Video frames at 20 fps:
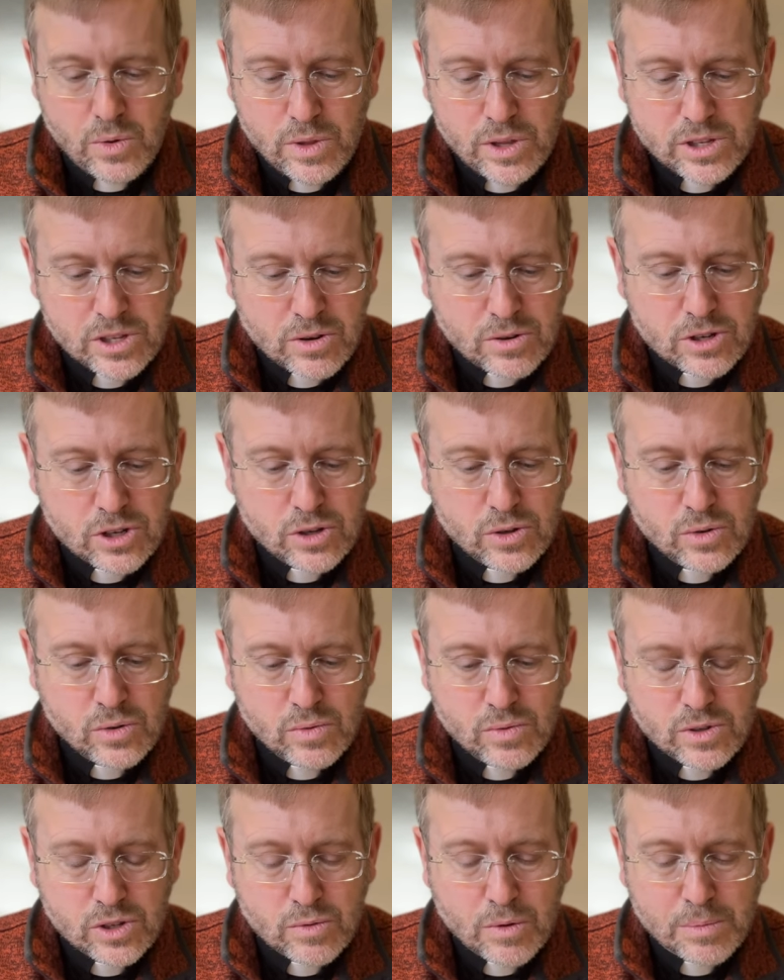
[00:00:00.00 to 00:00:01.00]
These are
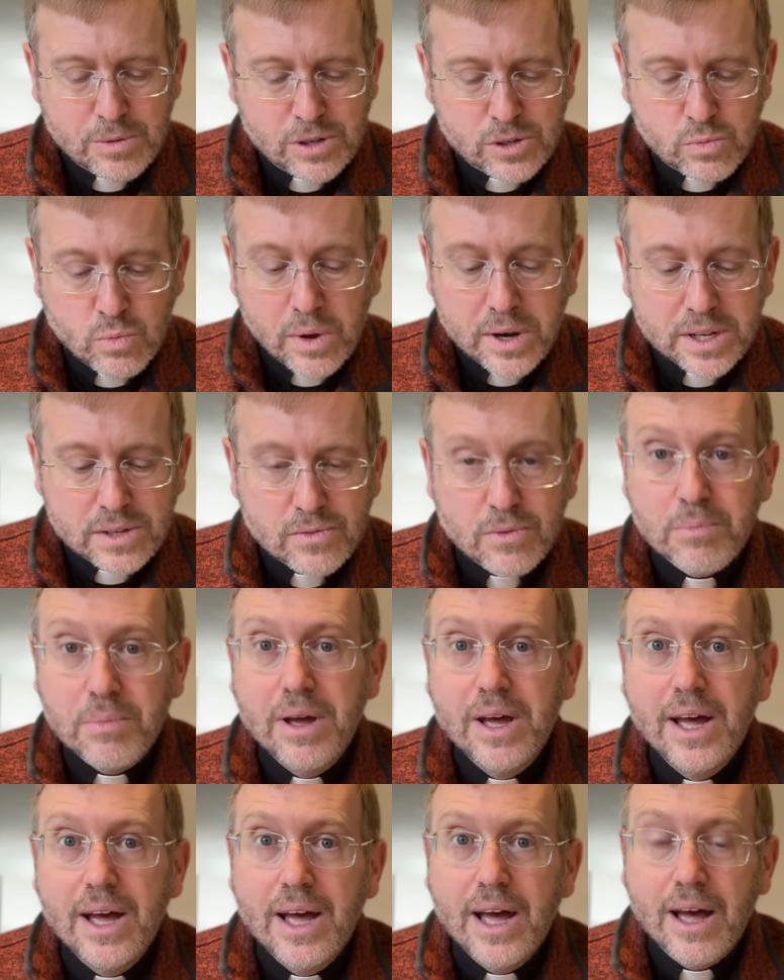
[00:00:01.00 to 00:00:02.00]
two scriptures. One is from
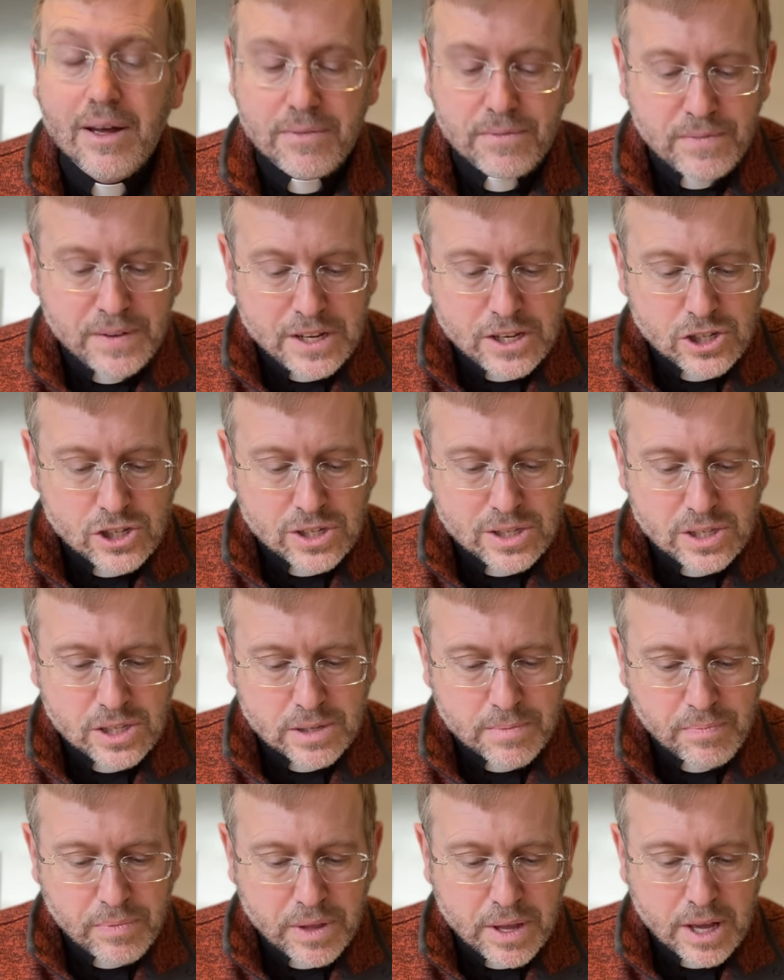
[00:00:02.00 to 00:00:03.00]

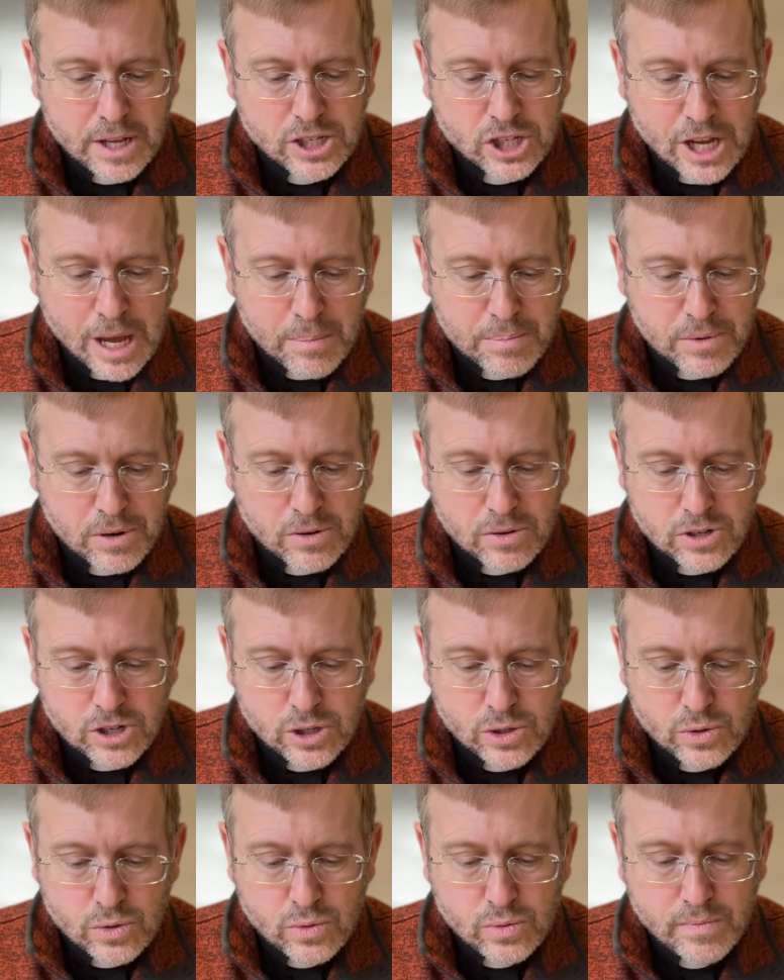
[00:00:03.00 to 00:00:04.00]
Ephesians uh, chapter
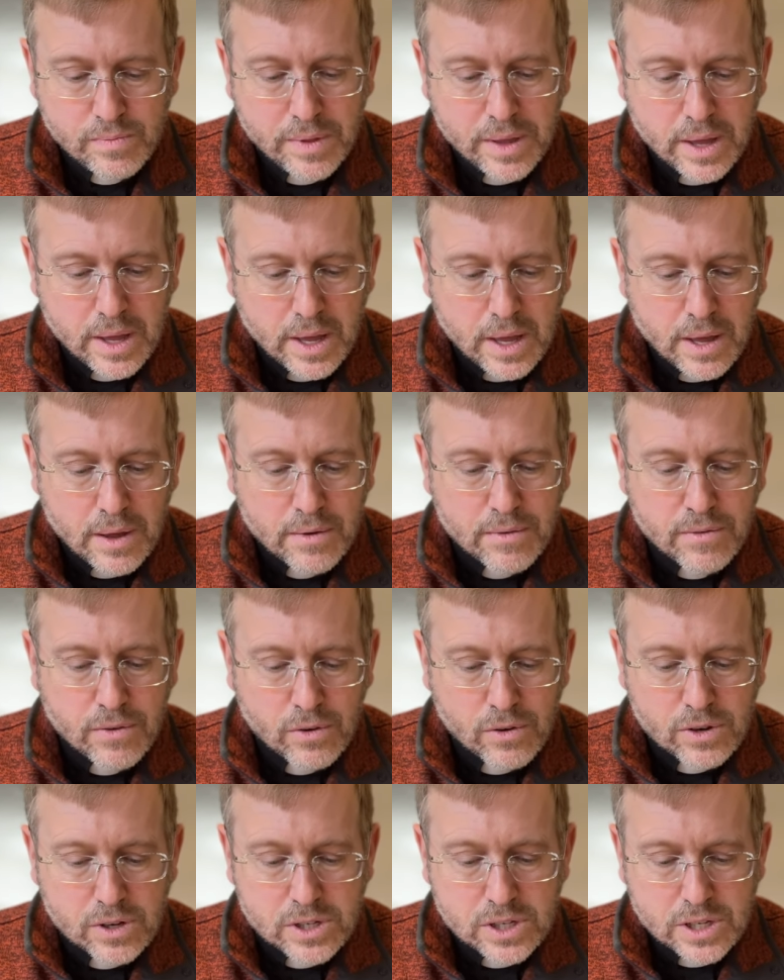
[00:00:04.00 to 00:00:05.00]
2,
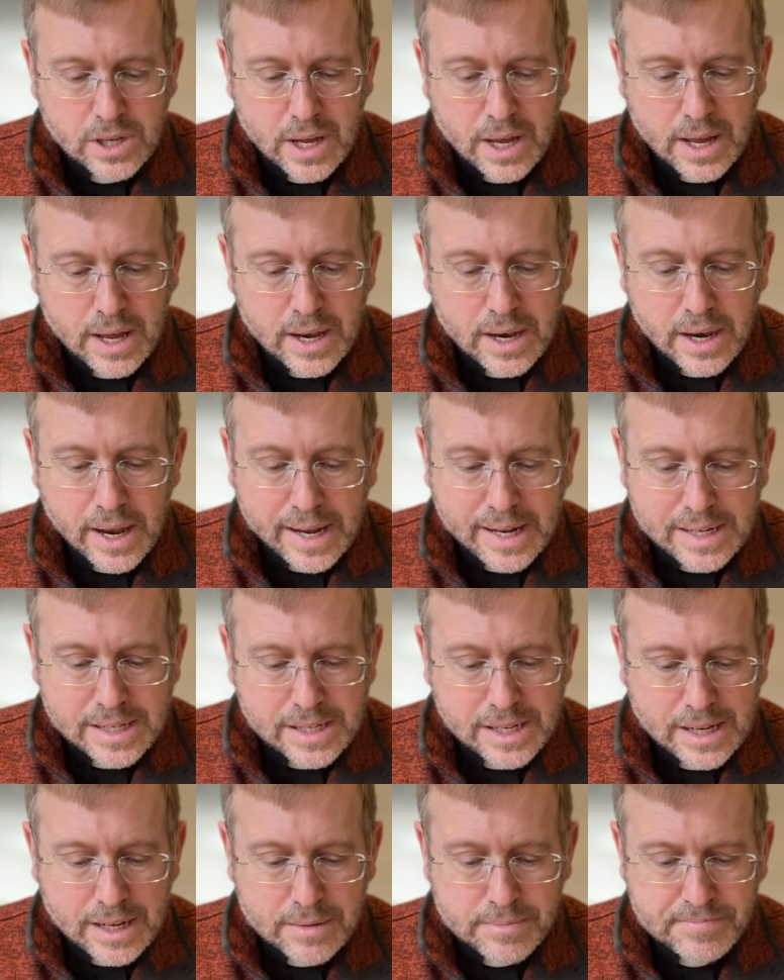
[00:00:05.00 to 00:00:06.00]
verse uh,
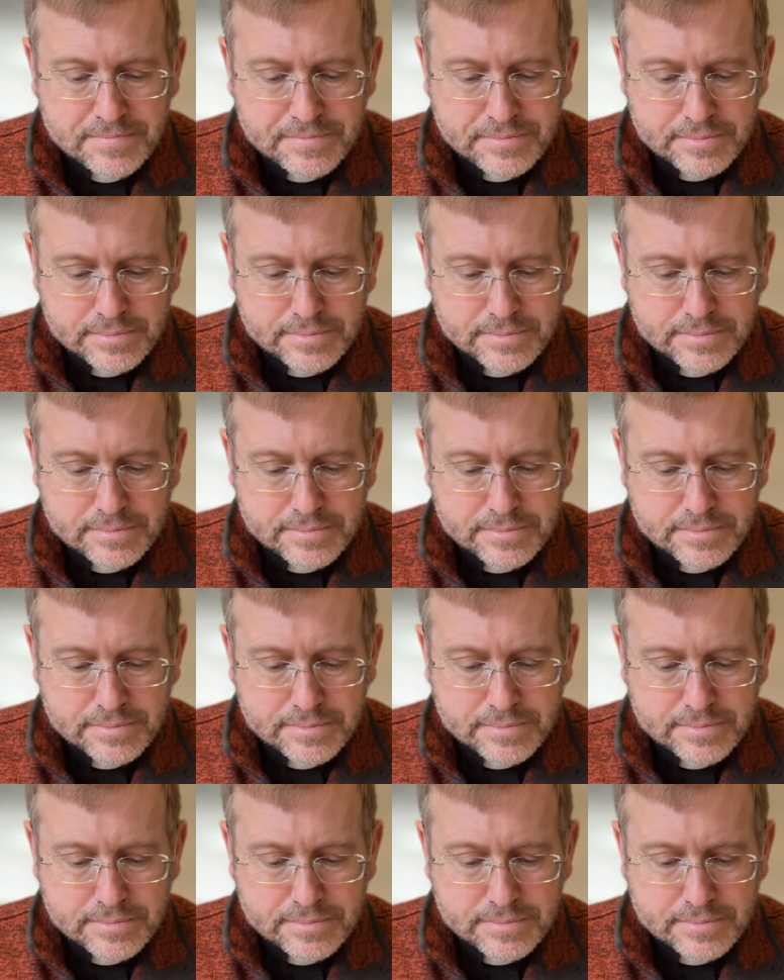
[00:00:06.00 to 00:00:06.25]
19.